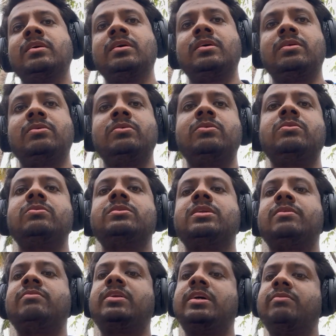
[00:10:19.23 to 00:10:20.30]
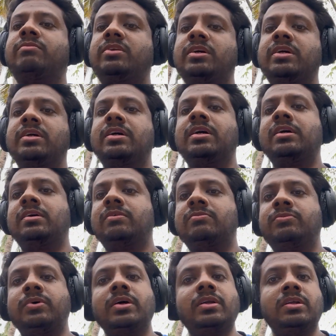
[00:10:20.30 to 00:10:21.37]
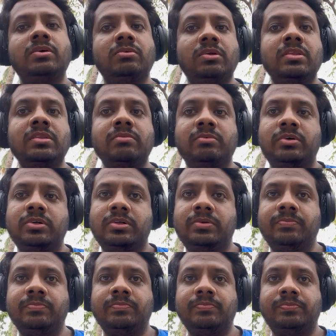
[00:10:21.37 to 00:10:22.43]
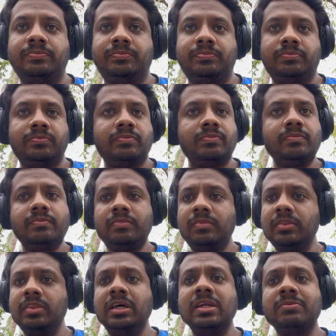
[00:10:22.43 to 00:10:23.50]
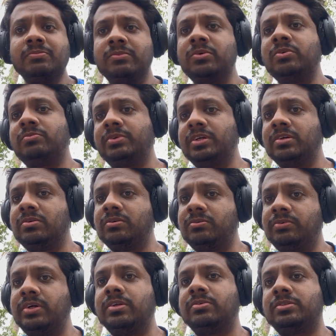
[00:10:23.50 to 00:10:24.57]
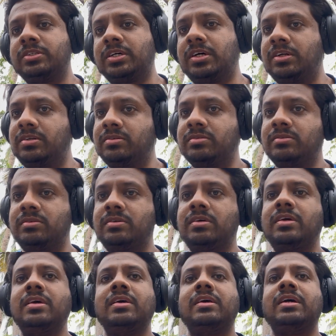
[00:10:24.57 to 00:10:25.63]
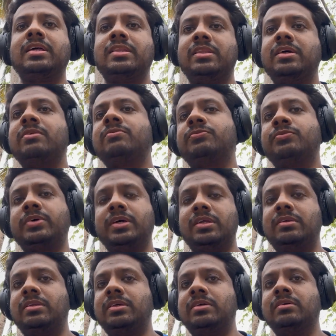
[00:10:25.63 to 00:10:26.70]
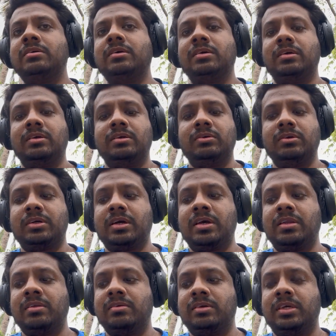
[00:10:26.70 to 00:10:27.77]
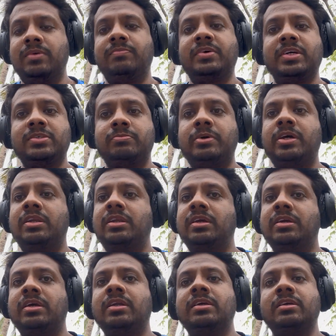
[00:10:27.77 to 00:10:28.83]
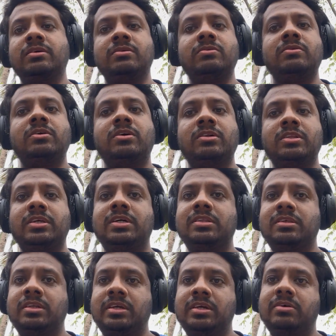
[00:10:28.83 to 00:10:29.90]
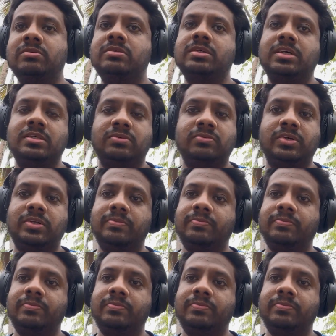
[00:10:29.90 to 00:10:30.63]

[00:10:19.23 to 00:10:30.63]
to do some labeling and fine tuning the model. That could be a good way to start. And then finally, you can keep expanding and include all the other layouts as well.